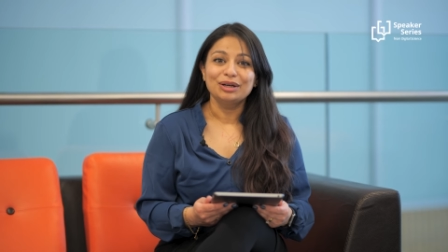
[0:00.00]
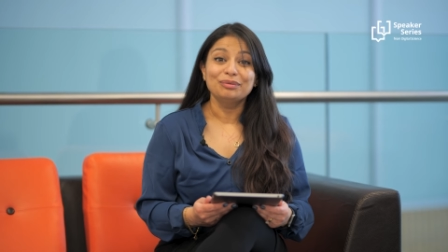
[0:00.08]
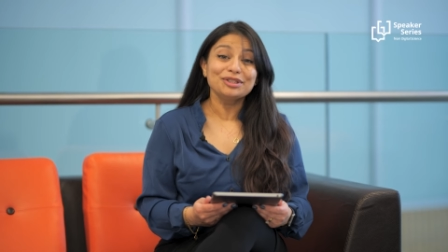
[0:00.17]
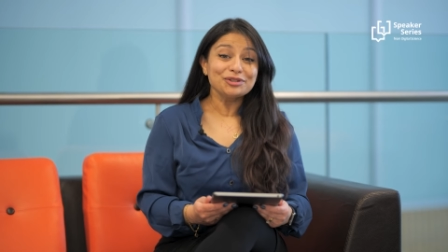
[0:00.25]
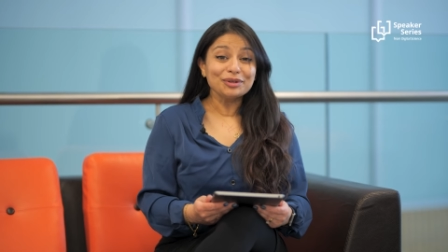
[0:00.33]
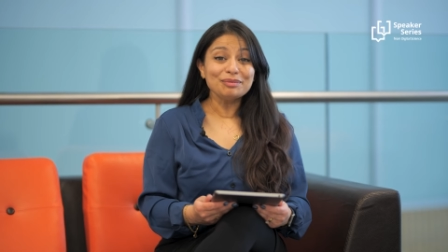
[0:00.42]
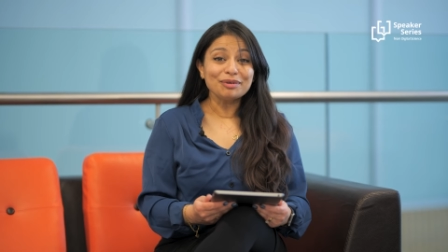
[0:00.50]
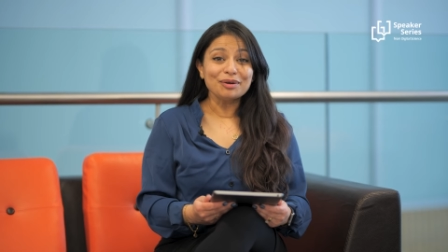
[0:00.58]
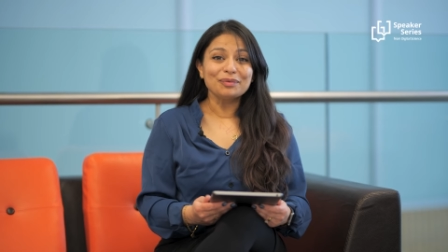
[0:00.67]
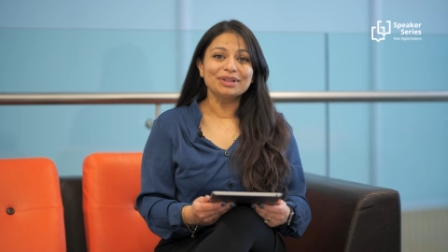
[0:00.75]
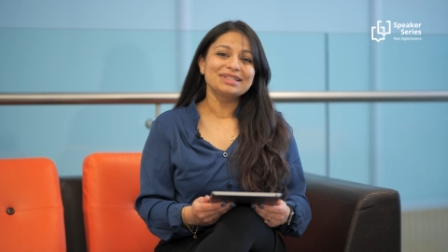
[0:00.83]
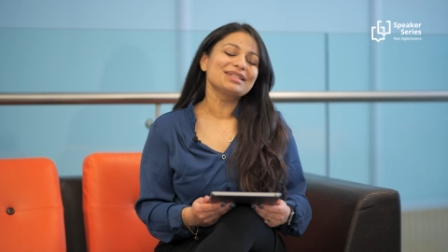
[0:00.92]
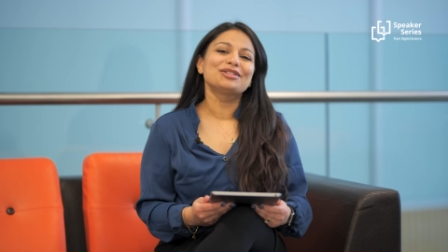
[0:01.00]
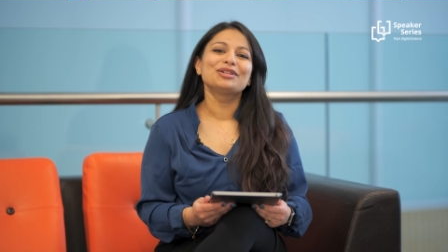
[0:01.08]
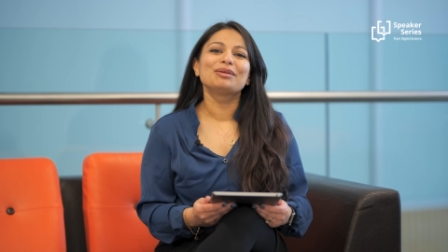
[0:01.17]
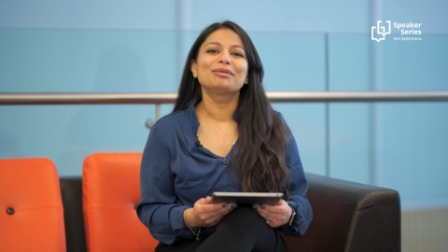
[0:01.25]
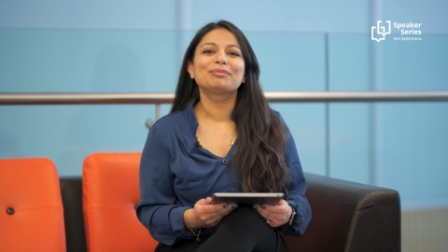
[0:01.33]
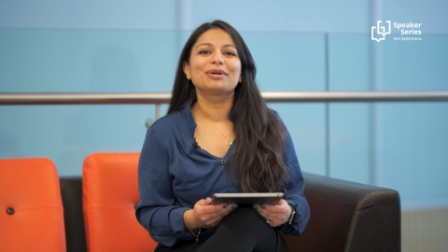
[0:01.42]
We're joined by one such
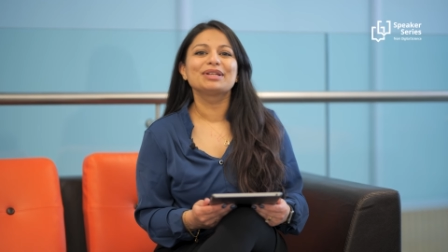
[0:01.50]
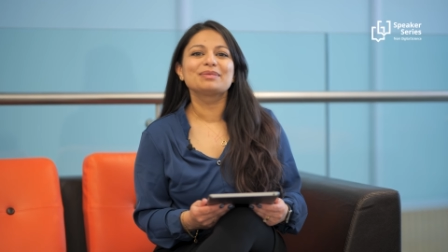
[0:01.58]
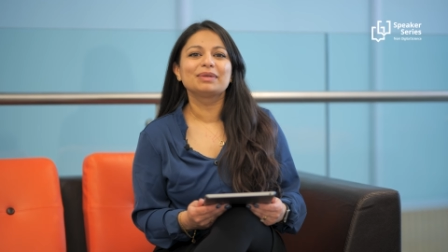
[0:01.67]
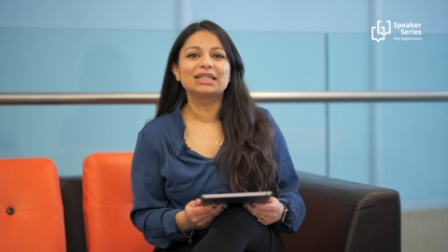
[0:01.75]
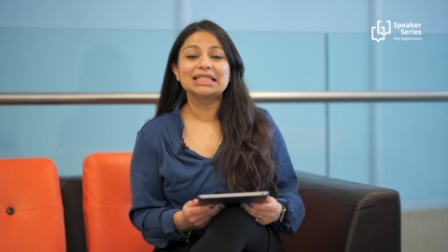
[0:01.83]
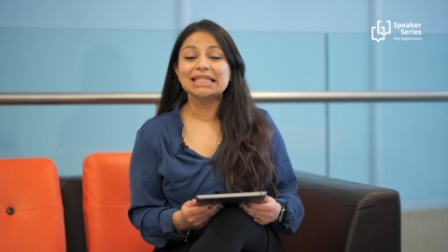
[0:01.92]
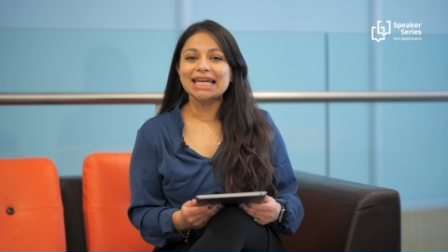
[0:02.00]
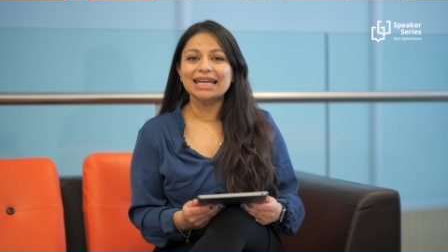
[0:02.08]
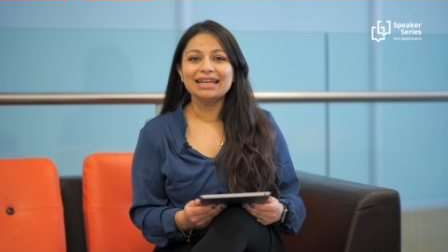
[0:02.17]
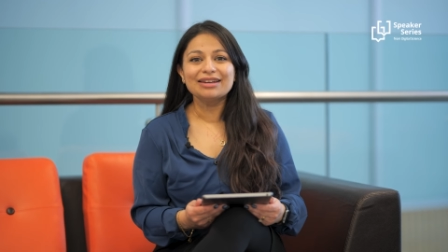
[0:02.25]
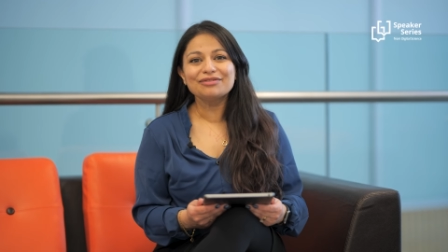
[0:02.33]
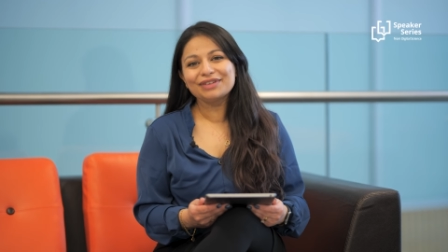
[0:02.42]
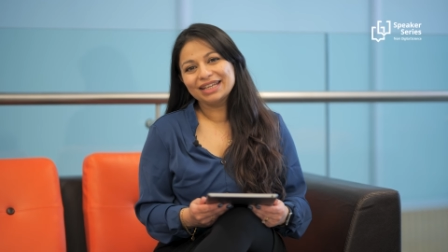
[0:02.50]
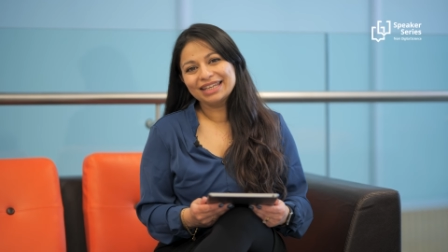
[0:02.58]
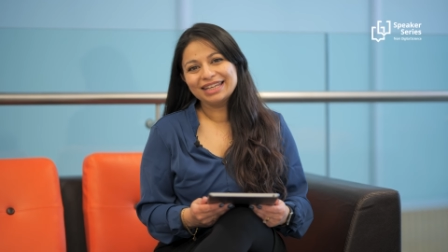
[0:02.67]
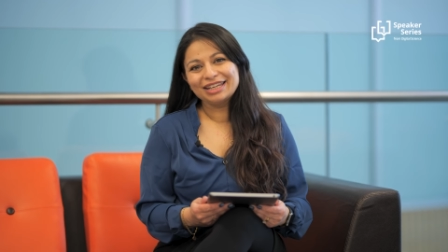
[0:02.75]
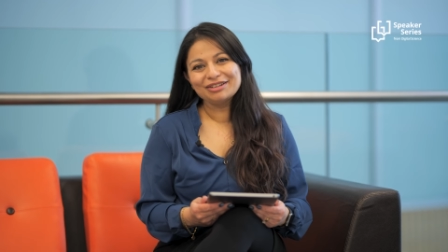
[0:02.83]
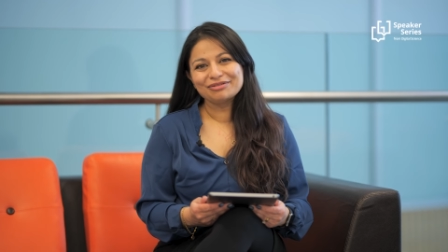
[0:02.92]
Nobel Prize winner today,
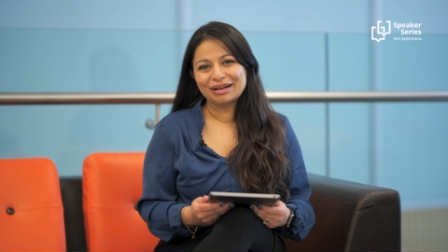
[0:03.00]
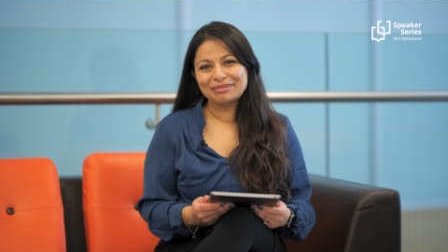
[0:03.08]
Venki